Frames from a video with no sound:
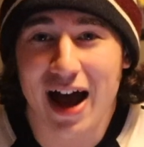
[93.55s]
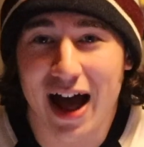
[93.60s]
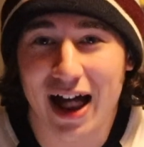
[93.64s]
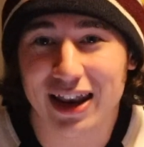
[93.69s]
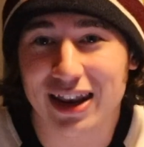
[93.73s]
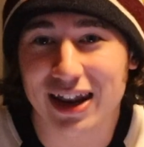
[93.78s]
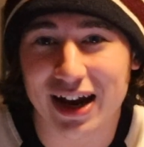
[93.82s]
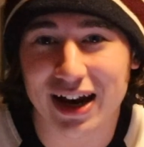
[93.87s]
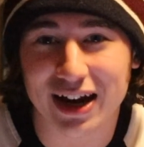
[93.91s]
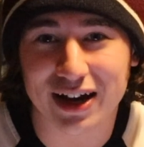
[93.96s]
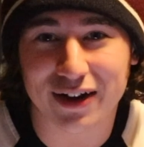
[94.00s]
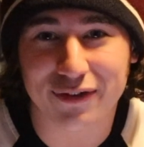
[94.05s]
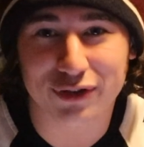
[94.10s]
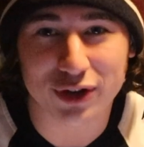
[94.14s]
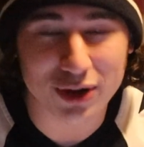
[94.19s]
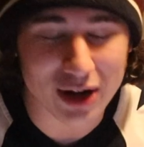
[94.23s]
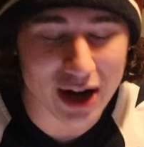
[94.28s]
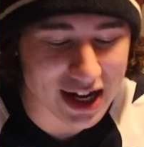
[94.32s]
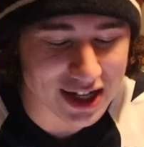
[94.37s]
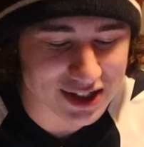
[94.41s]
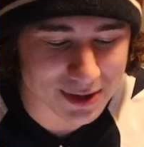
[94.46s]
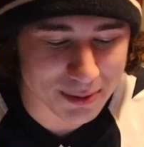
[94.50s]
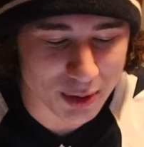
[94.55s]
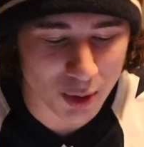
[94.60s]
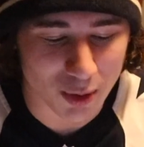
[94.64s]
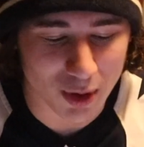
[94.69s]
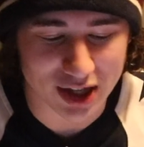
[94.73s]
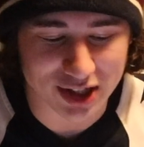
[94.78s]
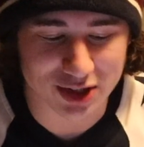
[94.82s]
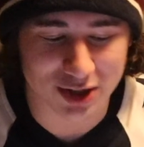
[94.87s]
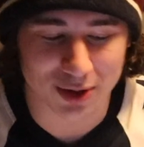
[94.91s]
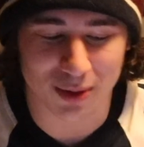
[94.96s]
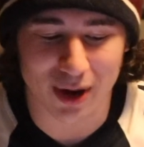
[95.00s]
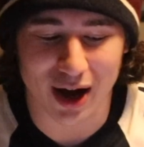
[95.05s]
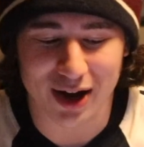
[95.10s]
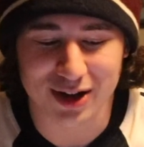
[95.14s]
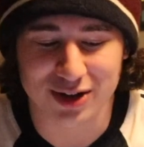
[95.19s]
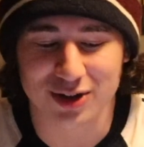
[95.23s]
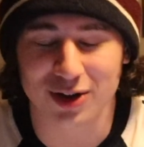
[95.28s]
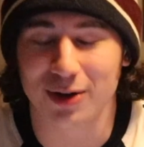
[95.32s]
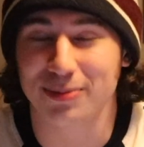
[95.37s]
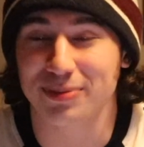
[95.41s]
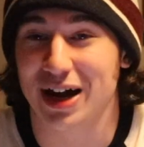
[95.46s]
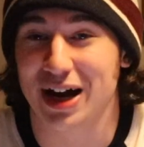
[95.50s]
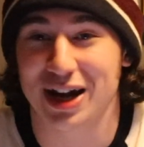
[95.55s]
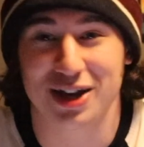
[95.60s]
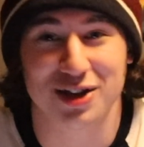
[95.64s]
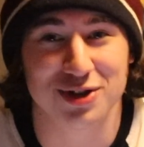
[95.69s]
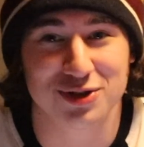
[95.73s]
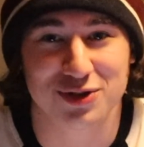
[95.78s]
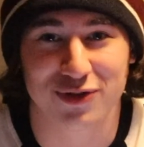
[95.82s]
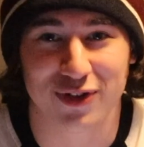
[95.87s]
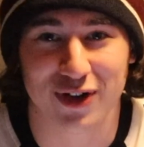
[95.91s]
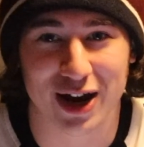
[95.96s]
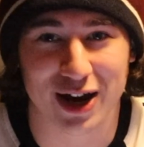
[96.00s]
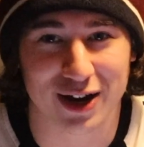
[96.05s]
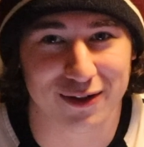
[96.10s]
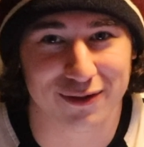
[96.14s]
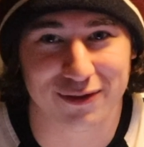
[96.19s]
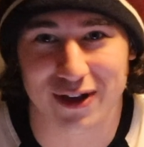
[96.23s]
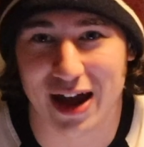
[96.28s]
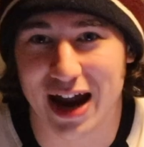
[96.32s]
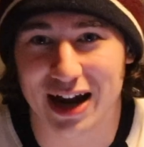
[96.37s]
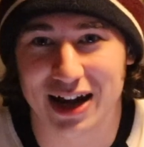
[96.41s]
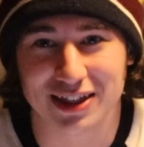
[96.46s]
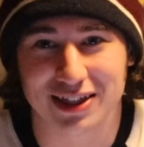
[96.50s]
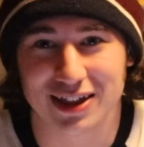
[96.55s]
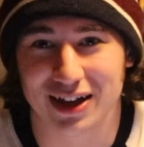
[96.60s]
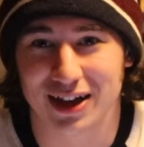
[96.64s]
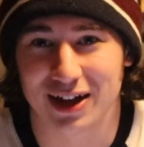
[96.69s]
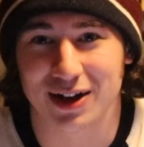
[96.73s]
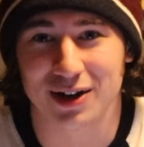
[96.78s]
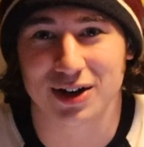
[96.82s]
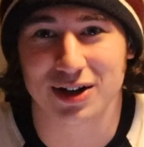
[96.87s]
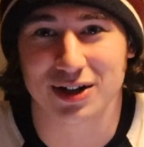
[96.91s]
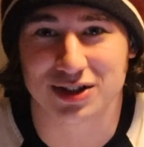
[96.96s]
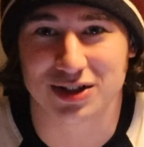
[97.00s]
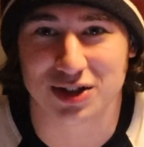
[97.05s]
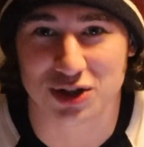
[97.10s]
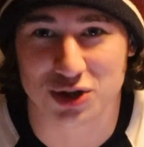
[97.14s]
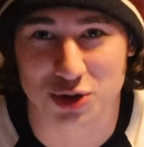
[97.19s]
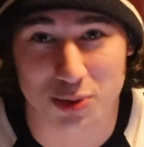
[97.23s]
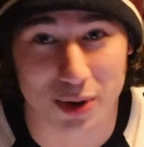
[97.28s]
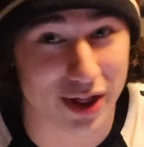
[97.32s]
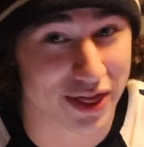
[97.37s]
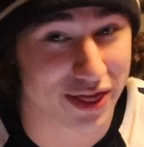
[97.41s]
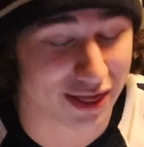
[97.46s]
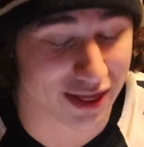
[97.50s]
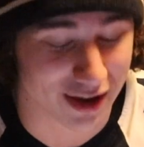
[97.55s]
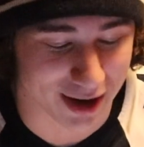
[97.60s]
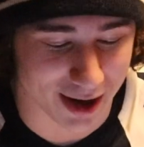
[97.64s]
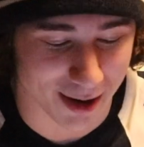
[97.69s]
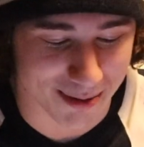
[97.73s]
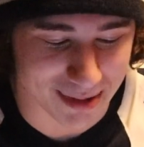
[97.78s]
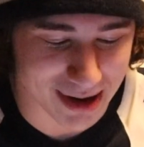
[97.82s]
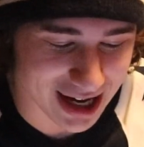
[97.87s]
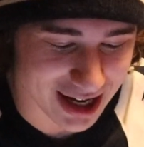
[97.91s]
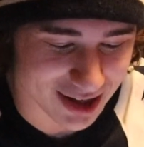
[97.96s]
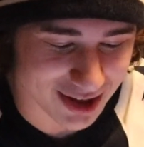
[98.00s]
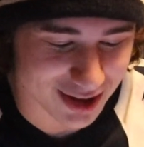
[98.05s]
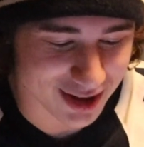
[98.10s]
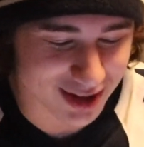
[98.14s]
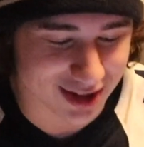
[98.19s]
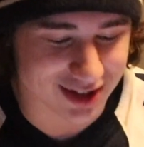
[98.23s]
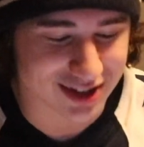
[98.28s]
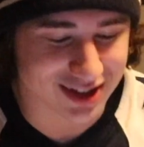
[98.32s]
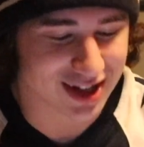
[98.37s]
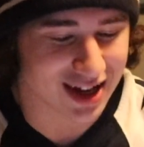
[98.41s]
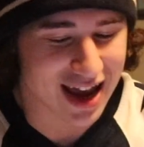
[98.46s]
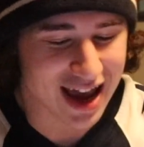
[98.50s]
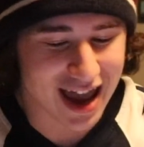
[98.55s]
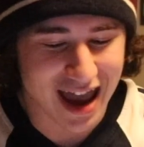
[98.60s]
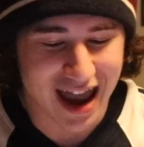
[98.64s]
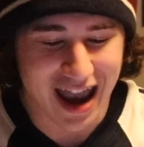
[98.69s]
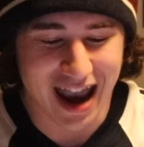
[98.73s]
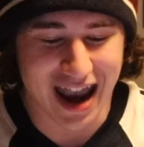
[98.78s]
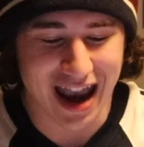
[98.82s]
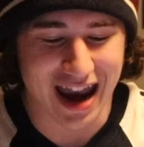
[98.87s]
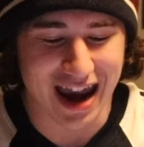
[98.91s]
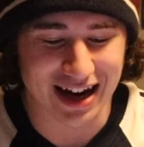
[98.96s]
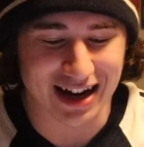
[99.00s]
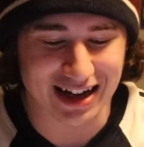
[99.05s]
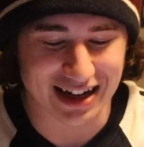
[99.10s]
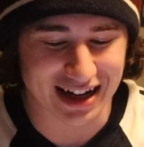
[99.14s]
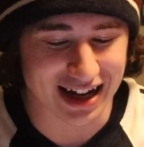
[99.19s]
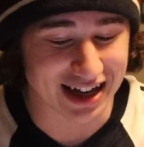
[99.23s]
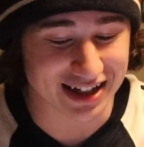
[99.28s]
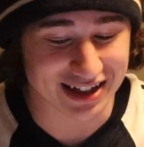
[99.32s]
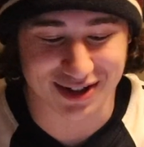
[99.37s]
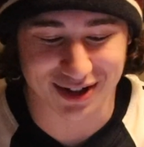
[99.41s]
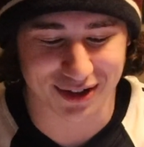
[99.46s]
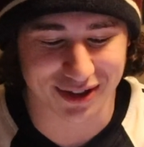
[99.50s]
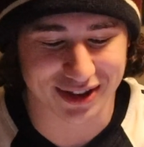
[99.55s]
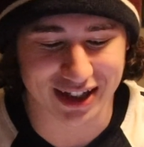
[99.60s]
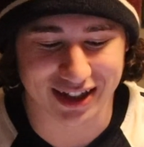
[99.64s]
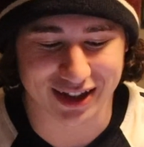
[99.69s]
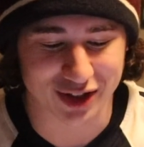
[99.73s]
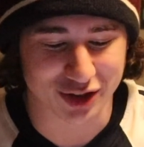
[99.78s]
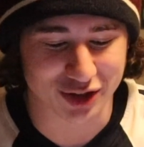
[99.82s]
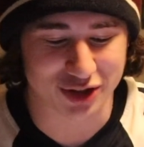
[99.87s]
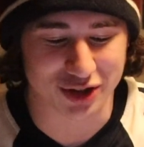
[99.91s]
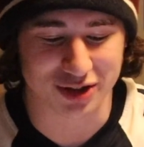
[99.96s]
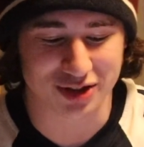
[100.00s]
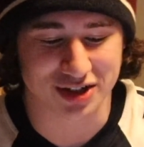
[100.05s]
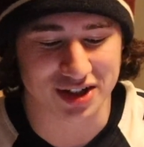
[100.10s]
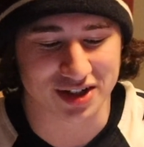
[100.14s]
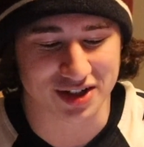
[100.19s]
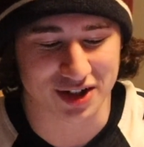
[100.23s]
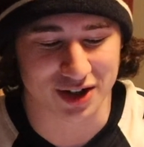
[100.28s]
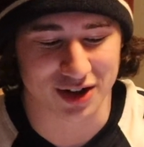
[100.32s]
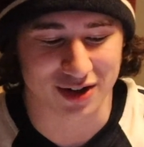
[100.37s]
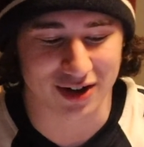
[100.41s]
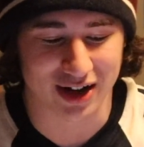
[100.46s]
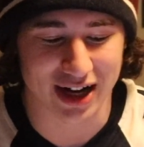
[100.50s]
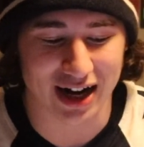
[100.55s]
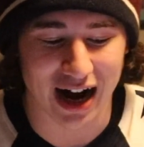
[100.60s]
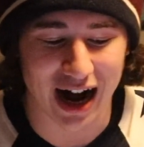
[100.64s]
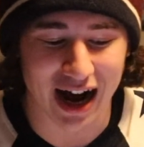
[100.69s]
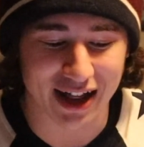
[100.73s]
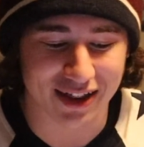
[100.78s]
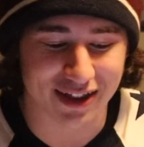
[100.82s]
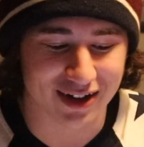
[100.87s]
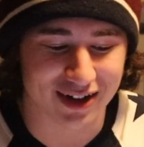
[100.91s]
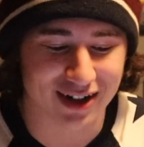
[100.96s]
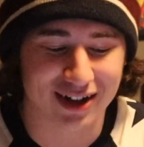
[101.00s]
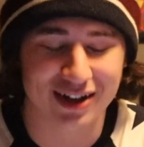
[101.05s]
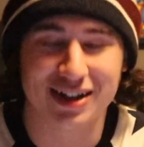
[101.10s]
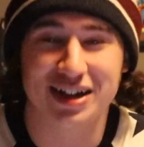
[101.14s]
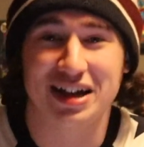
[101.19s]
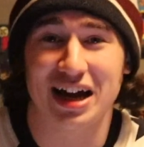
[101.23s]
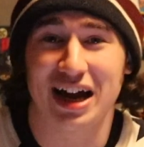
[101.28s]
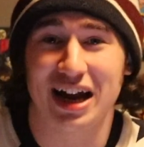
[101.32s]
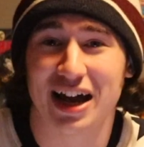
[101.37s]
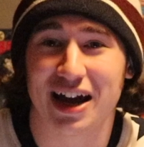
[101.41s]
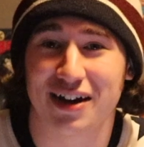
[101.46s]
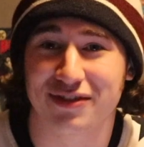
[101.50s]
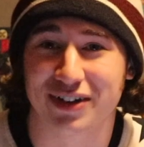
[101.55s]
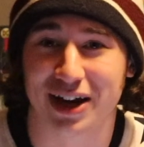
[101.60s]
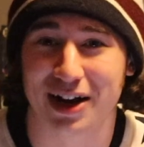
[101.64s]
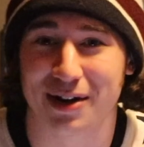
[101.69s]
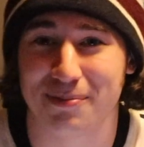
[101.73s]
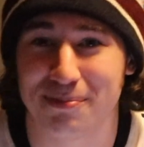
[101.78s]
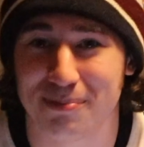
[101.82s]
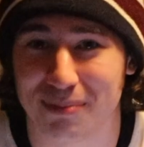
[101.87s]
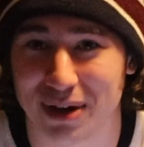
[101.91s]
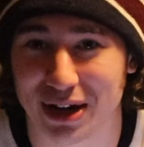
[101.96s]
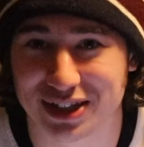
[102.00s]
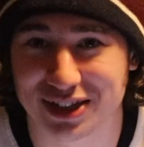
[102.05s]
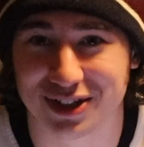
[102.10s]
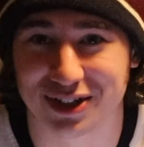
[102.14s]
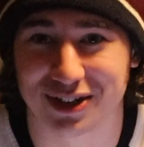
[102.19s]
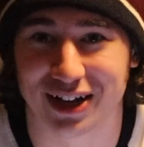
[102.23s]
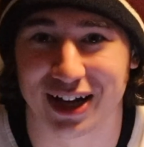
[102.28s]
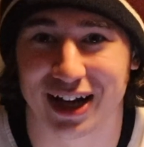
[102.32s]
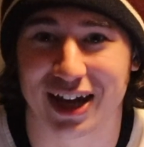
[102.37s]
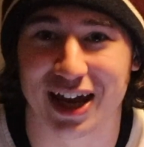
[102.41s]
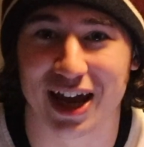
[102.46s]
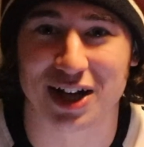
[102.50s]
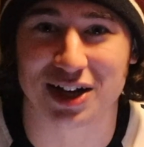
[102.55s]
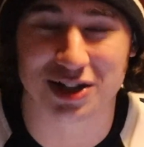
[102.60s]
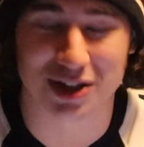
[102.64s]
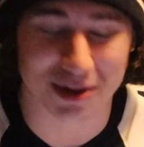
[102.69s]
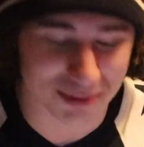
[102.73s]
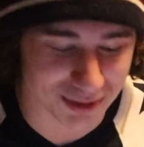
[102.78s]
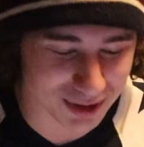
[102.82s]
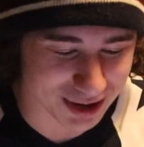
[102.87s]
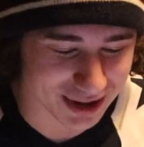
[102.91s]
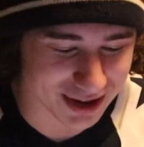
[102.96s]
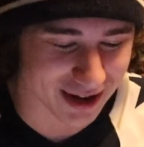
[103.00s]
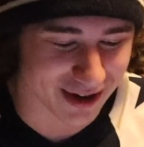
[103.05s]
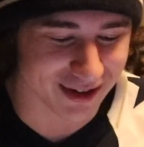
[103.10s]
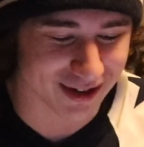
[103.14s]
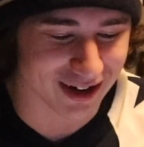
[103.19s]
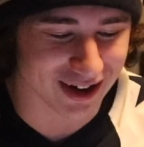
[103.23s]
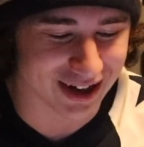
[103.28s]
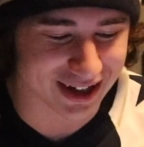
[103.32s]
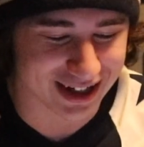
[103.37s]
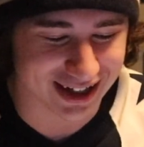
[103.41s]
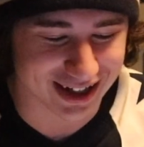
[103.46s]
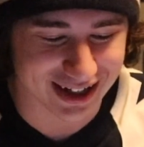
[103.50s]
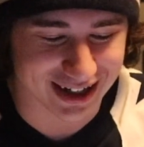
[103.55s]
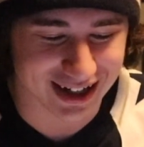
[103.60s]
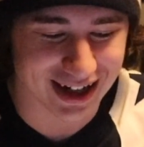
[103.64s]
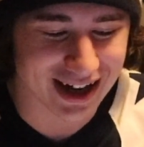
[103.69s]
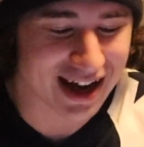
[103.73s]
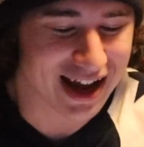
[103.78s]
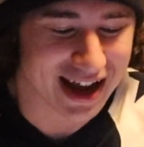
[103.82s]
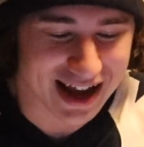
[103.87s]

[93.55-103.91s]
And then if you guys have been watching a while, you know I'm not a huge fan of anything to do with the Commanders, and uh, I uh, don't think their jerseys are great either. You kind of have like a mustard and ketchup look going on here.